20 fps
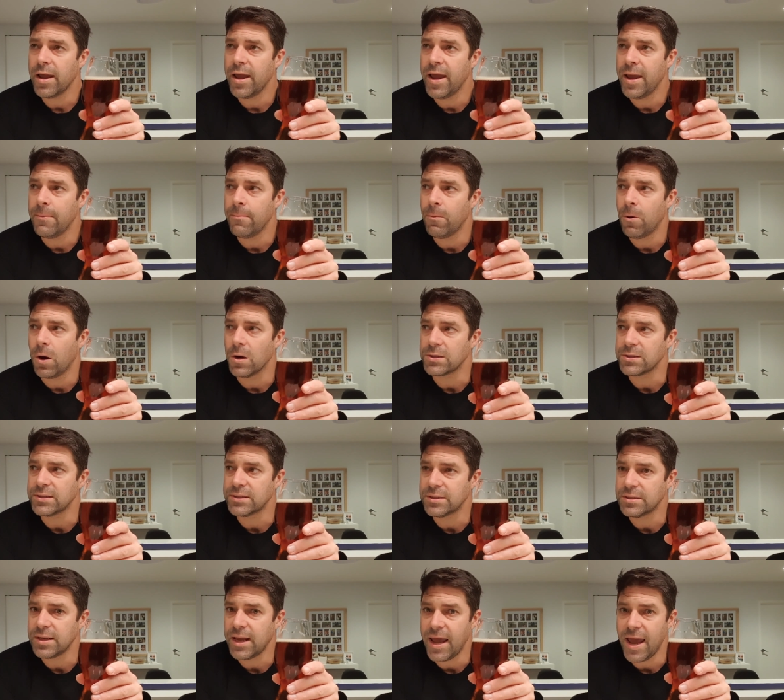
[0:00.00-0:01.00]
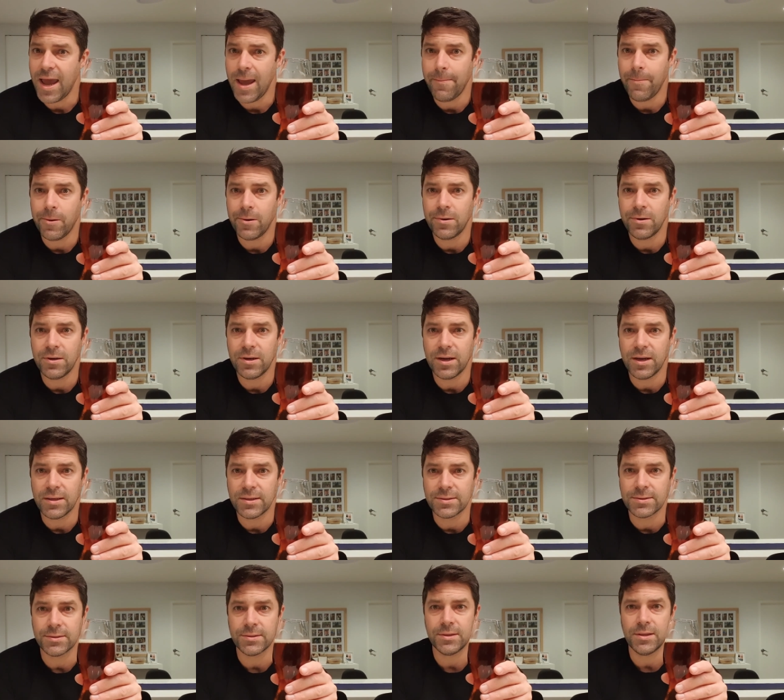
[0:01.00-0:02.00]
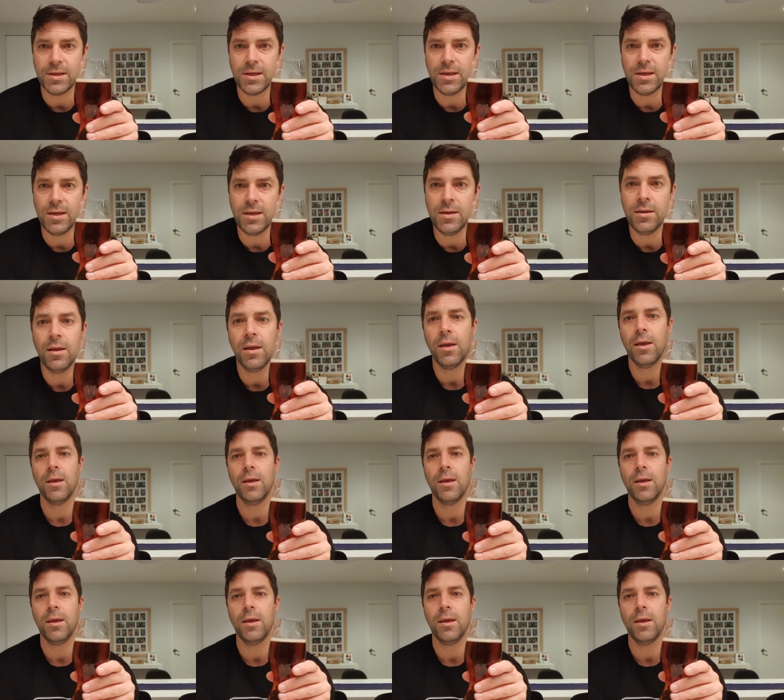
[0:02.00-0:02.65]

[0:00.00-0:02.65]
And what's happened is the